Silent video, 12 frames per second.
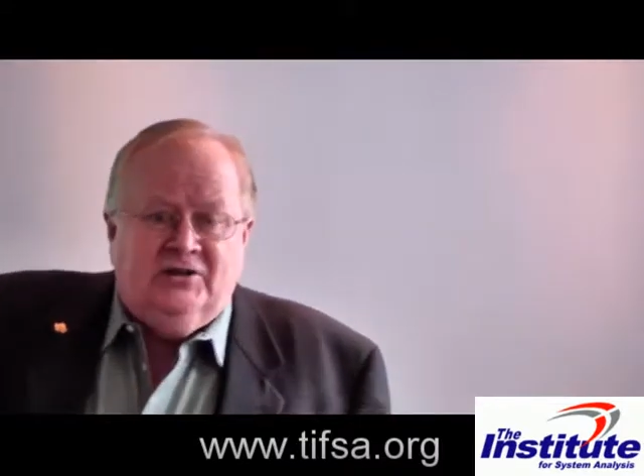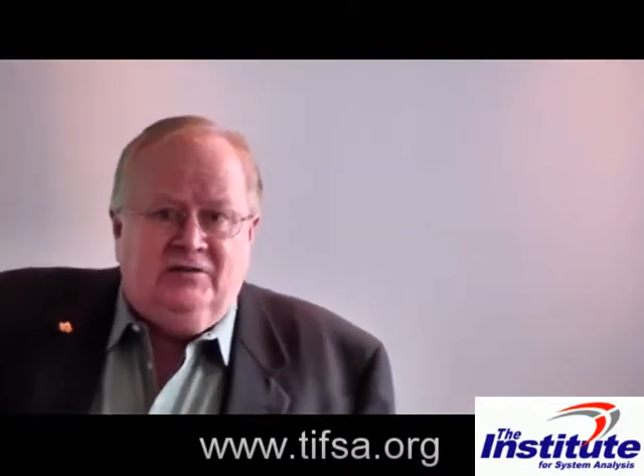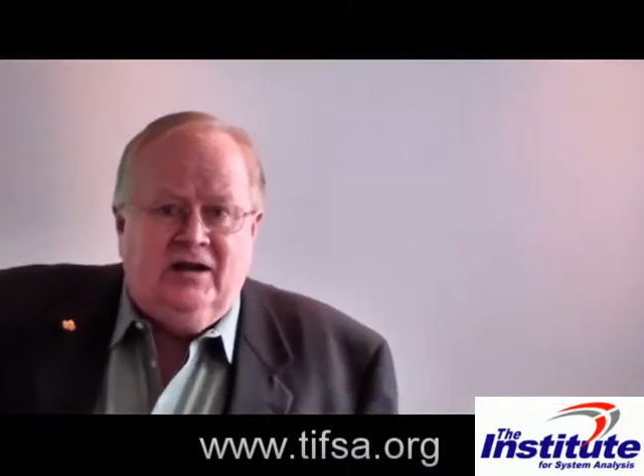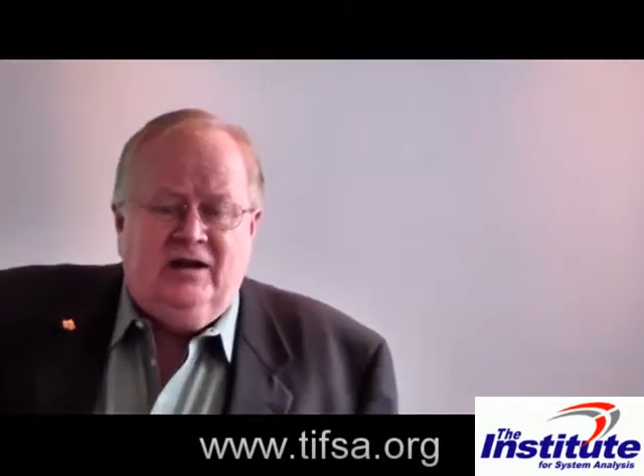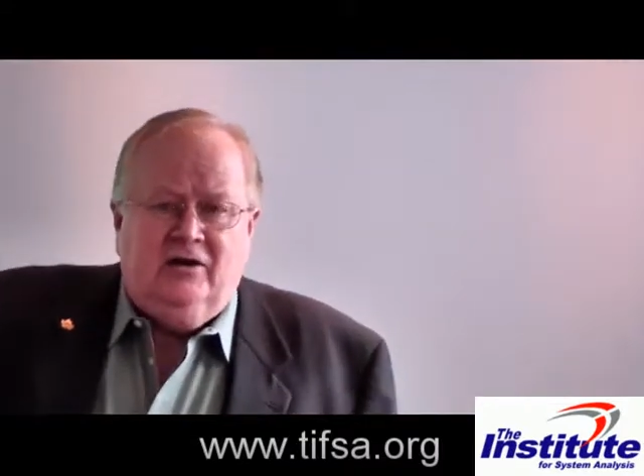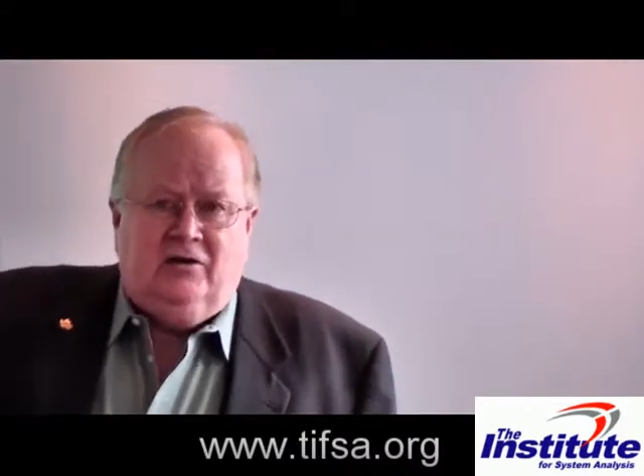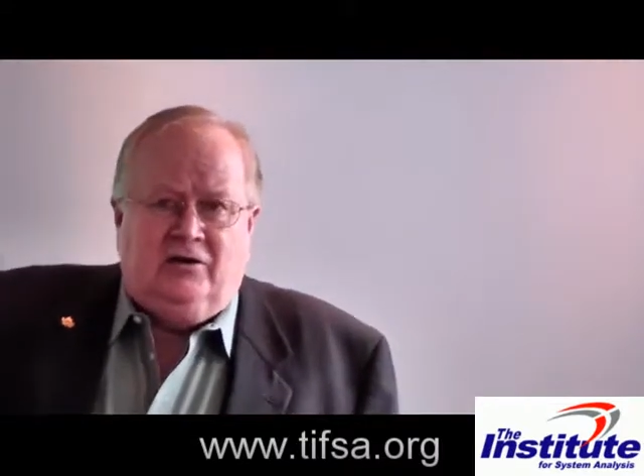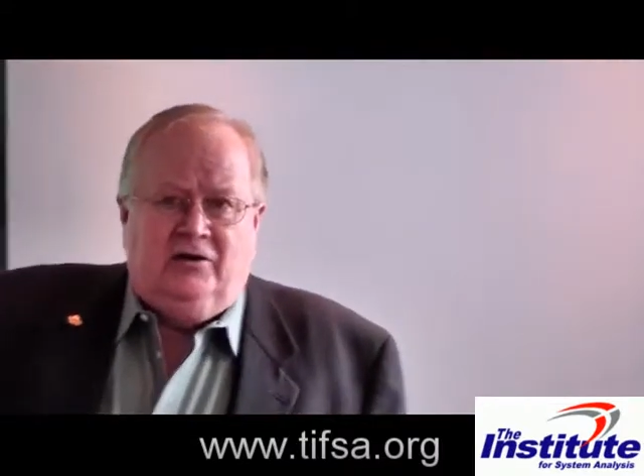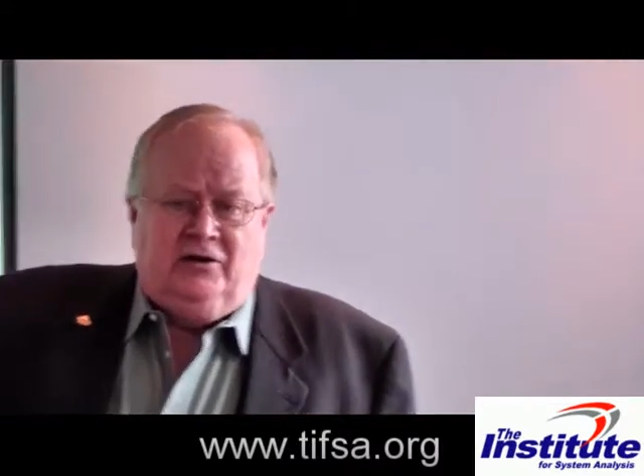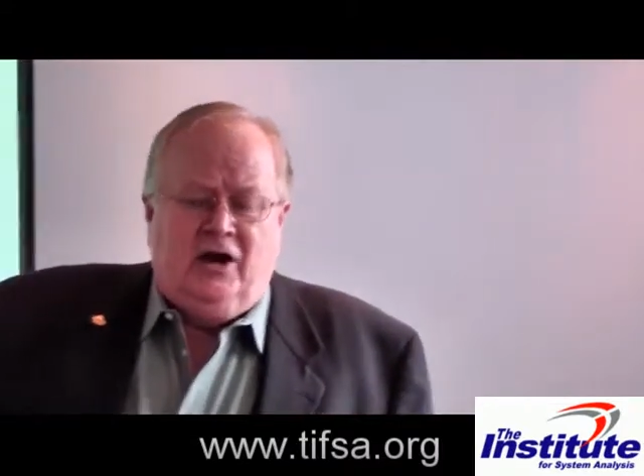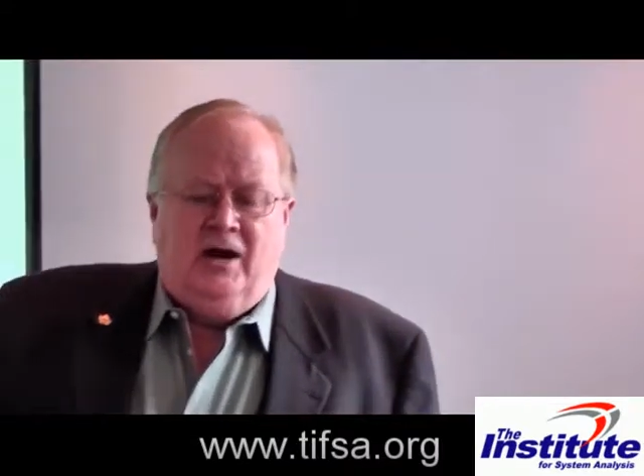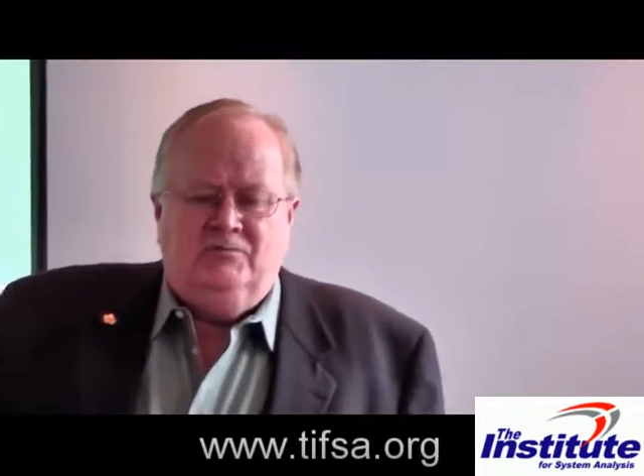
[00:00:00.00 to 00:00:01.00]
of data
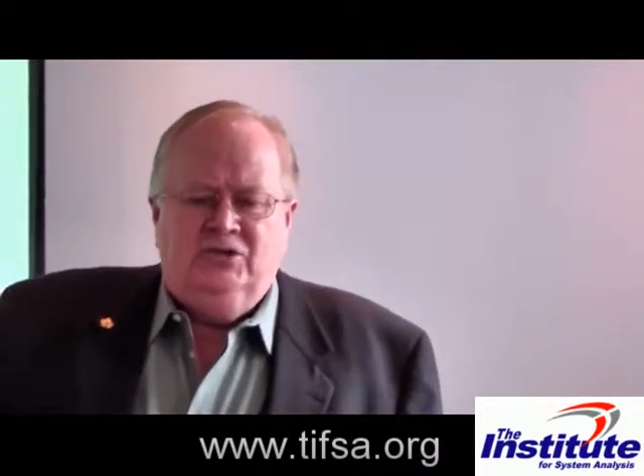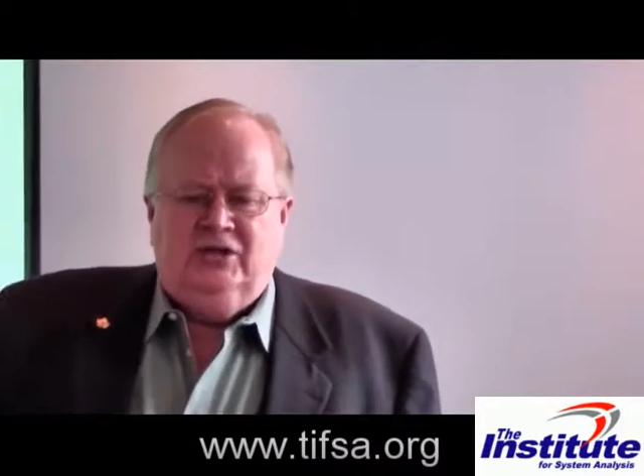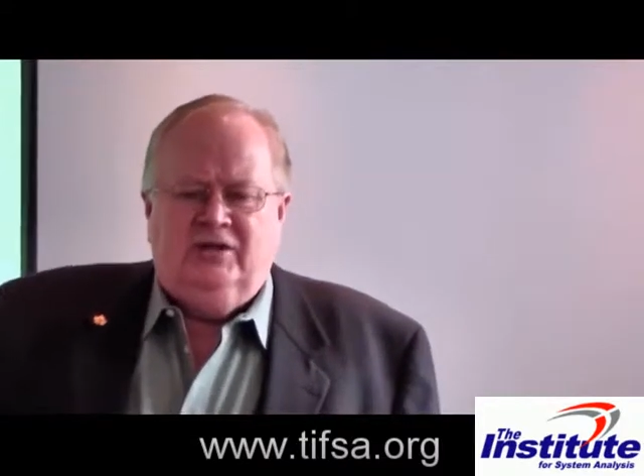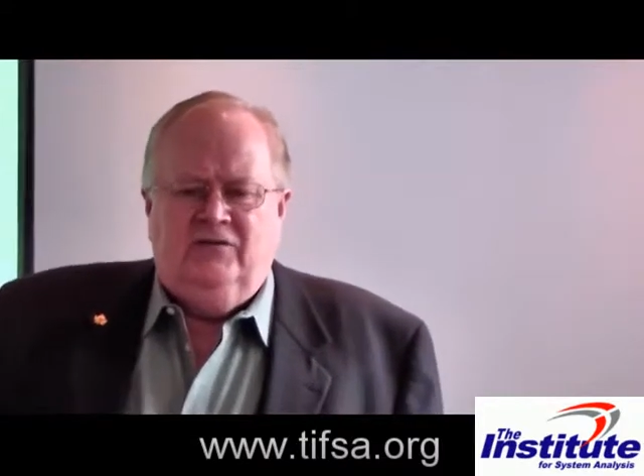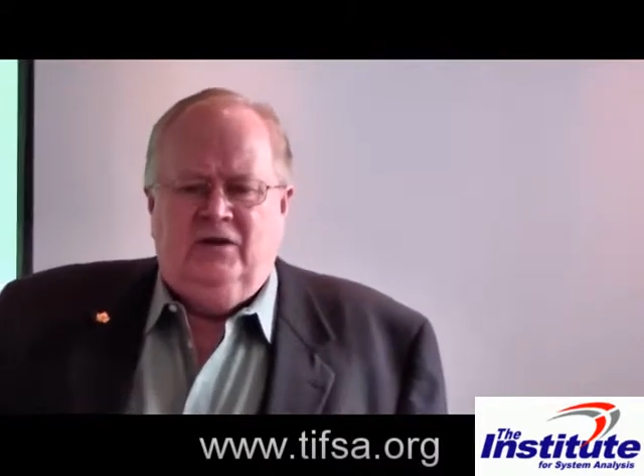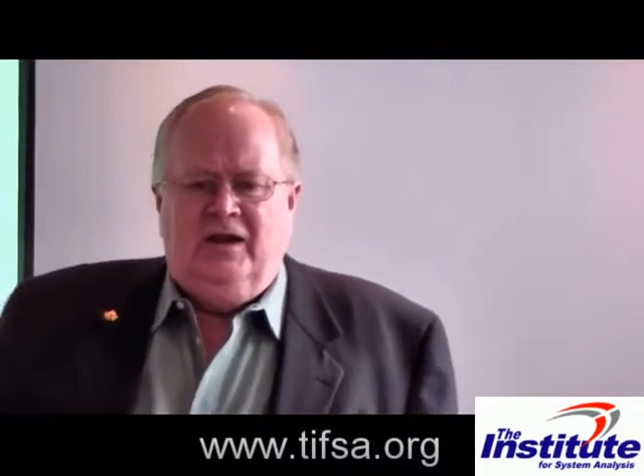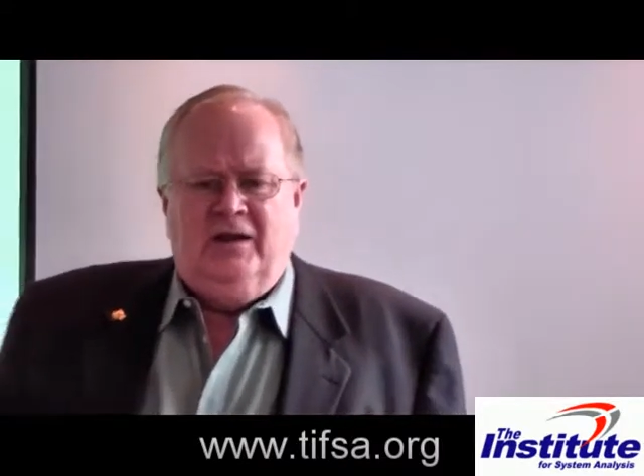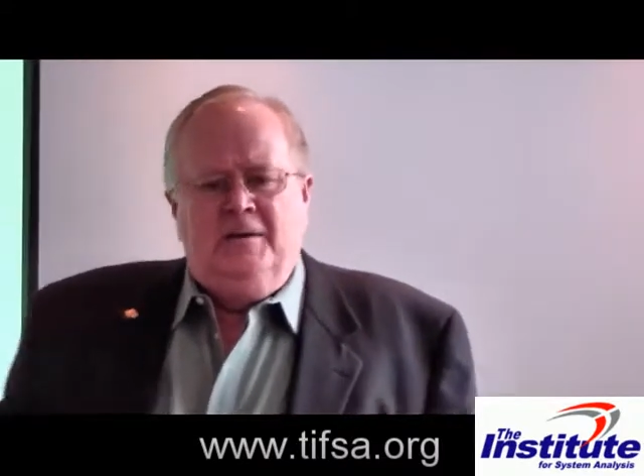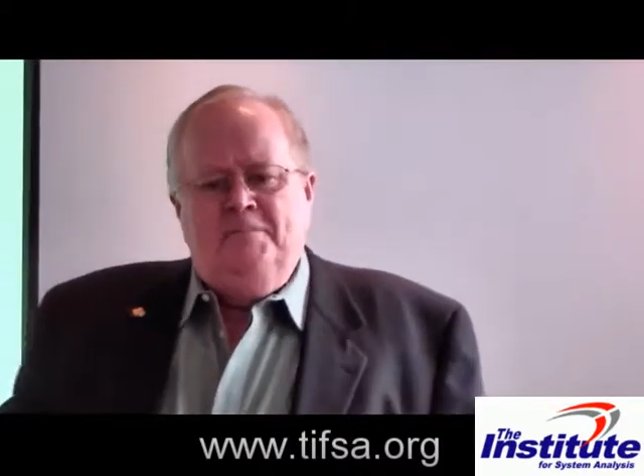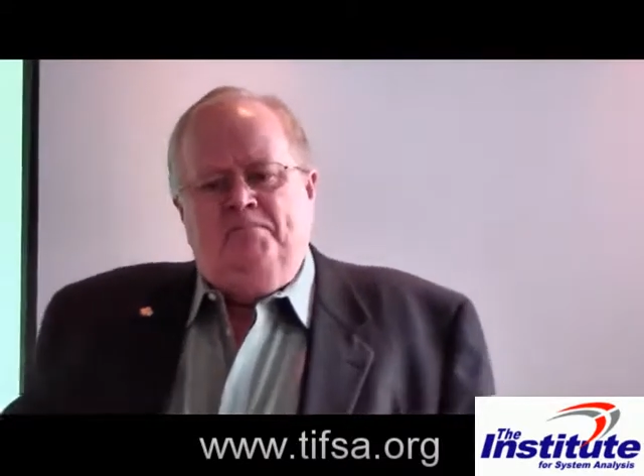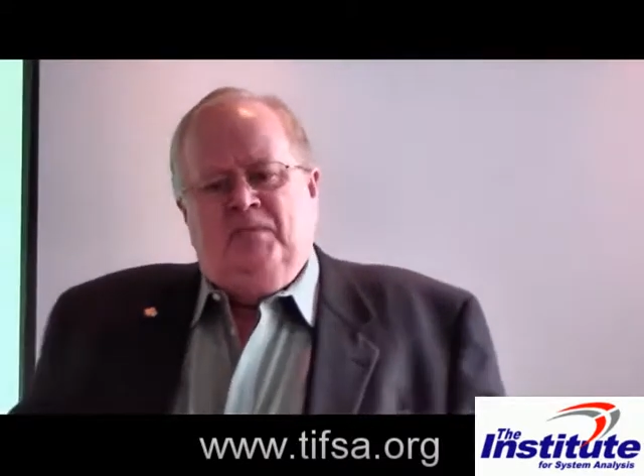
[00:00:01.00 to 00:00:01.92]
or an object, if you like,